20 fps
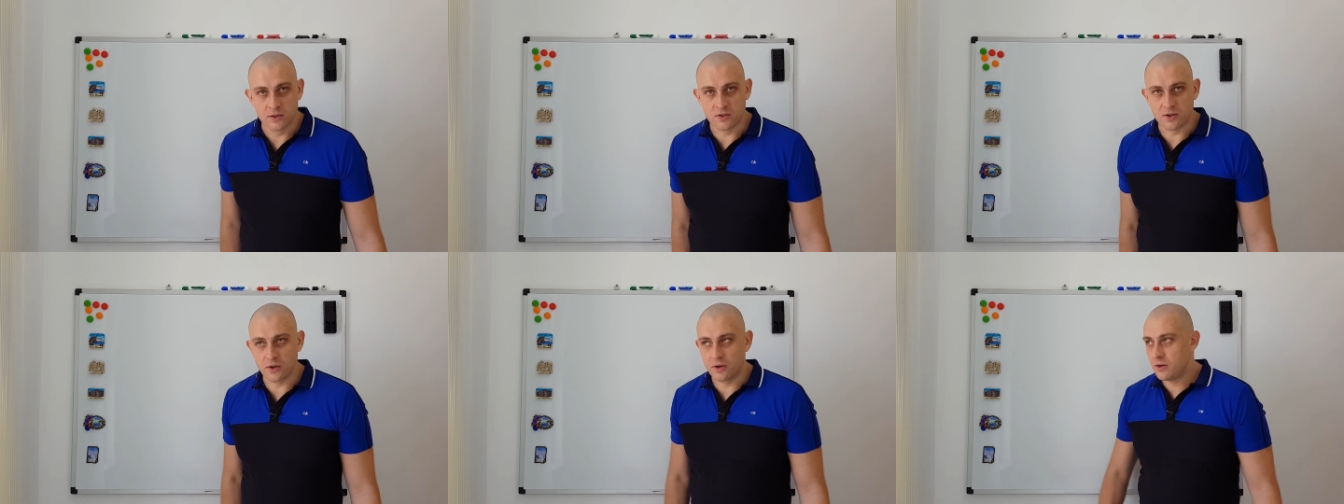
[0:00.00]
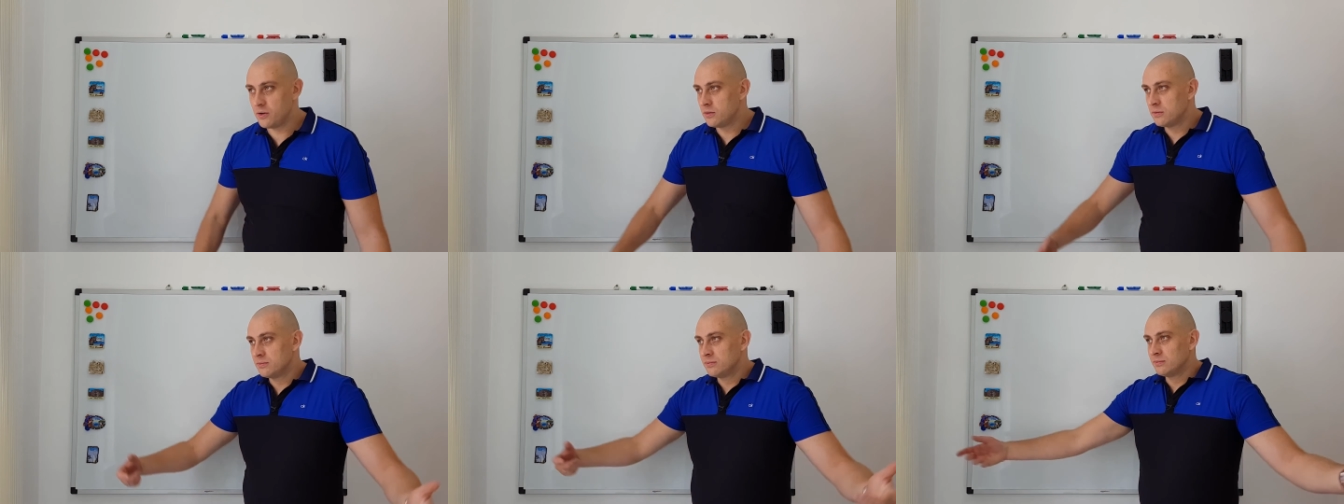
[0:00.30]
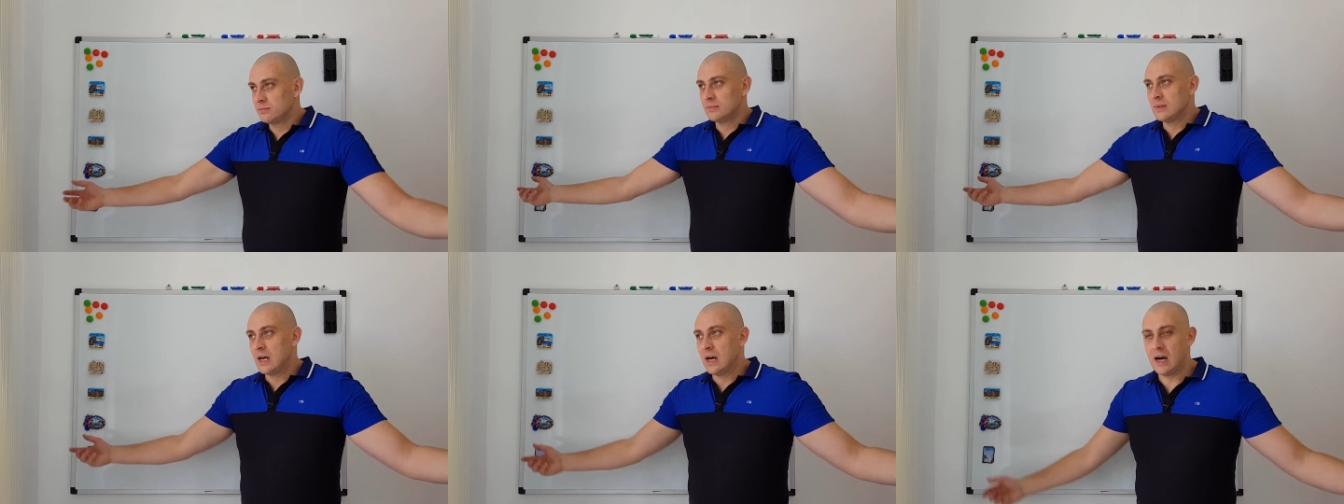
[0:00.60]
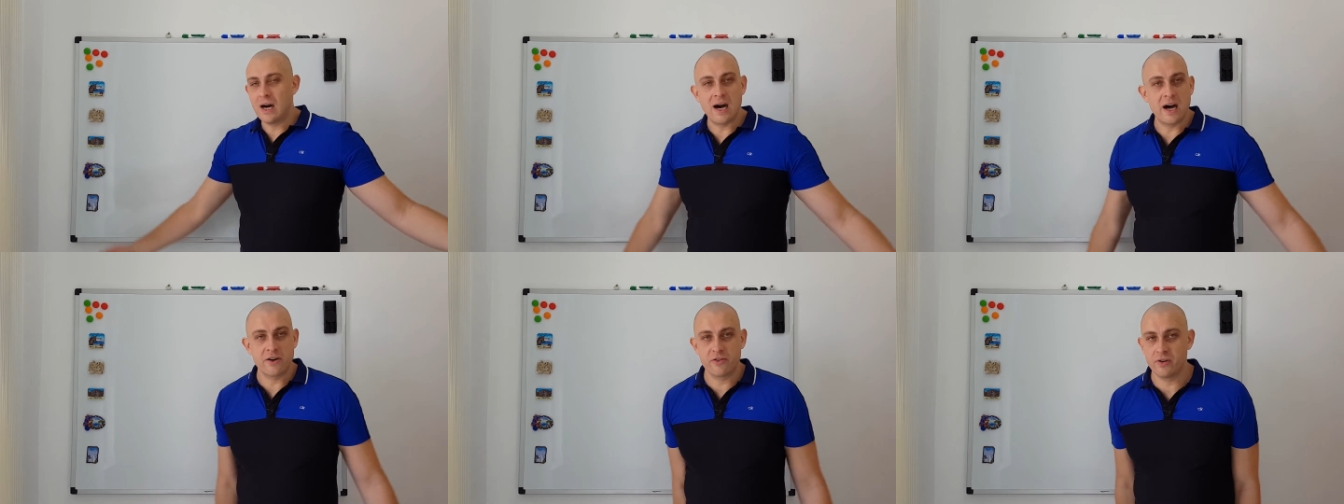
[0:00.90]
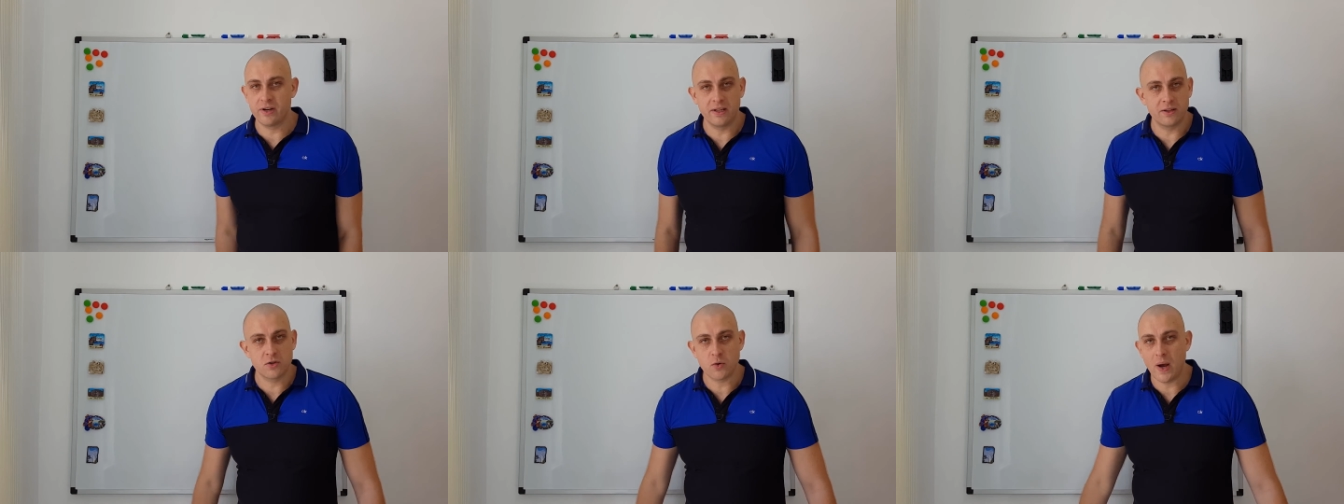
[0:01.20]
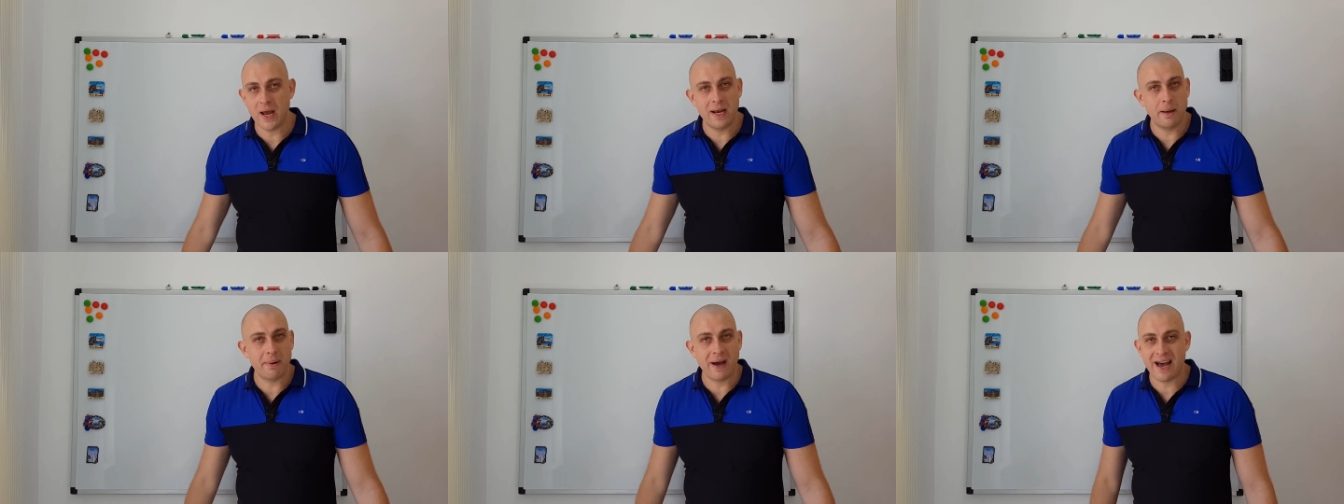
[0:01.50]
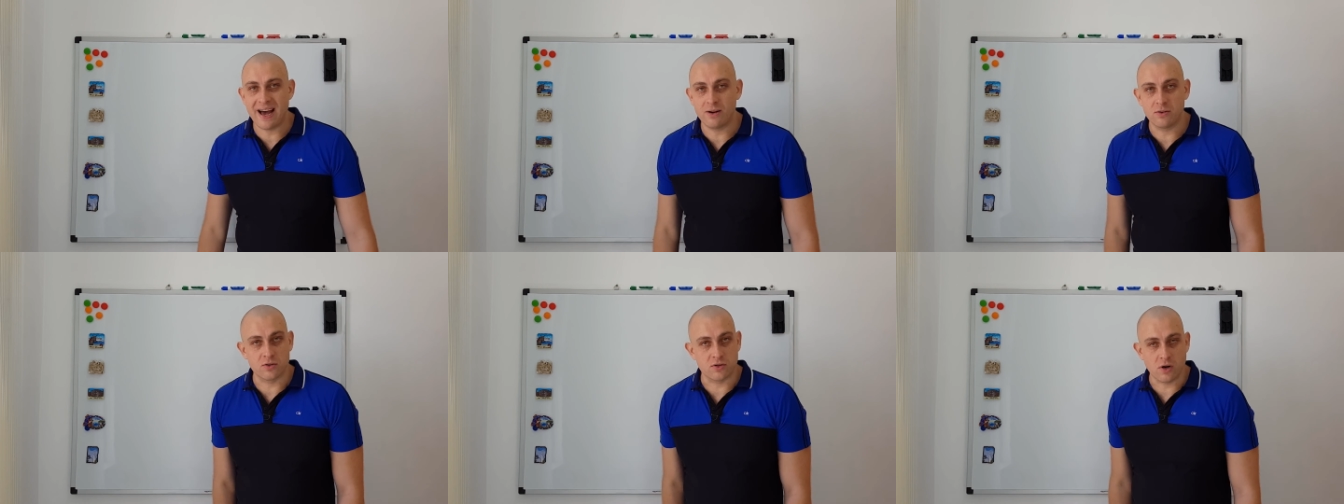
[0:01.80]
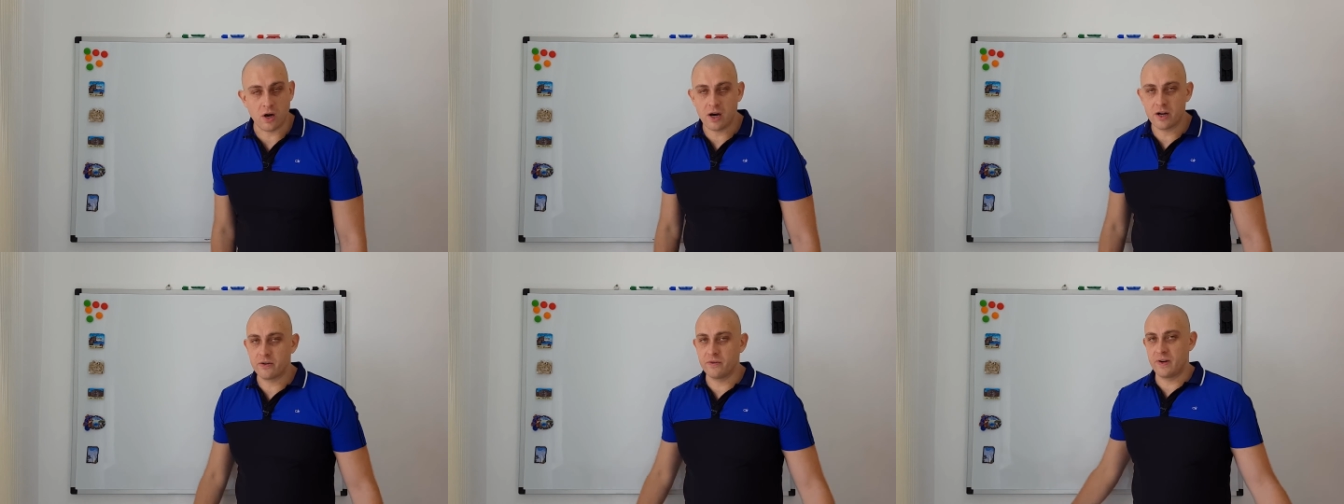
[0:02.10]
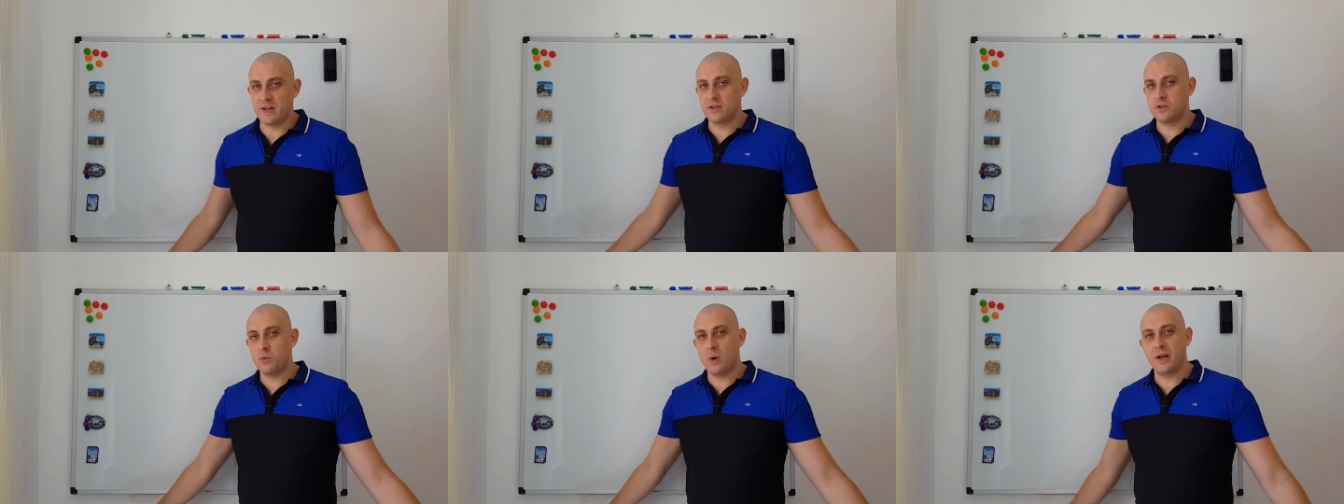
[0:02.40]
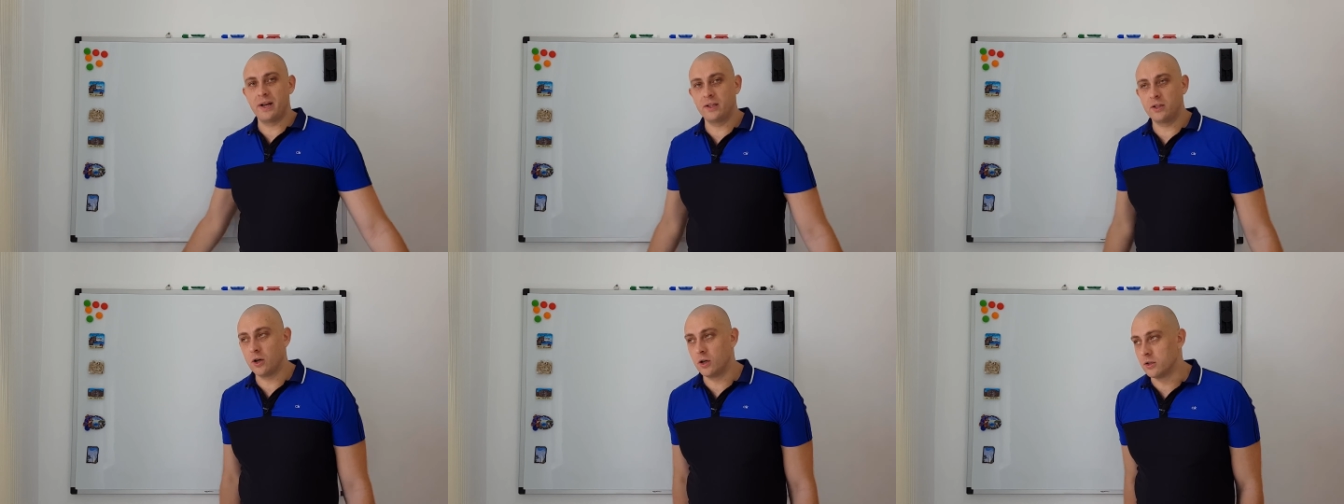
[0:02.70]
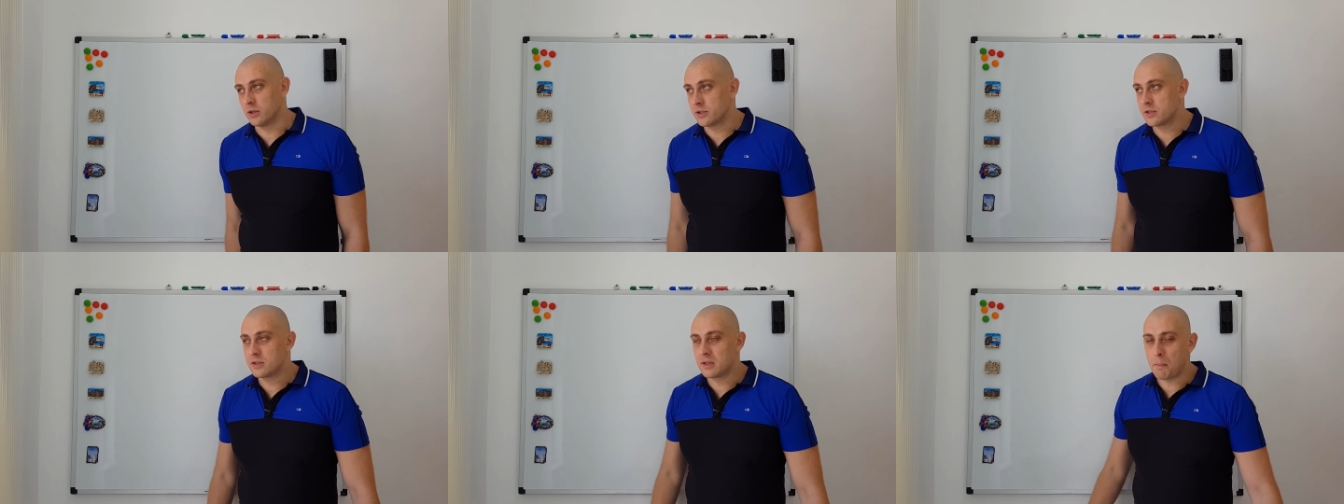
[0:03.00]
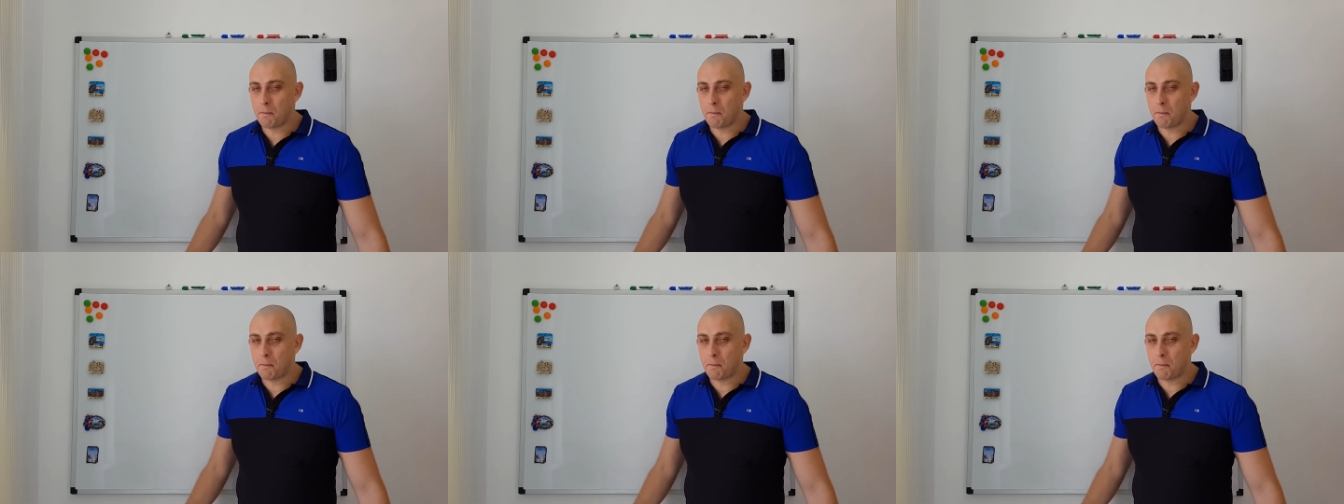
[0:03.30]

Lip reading: to £120 or $120.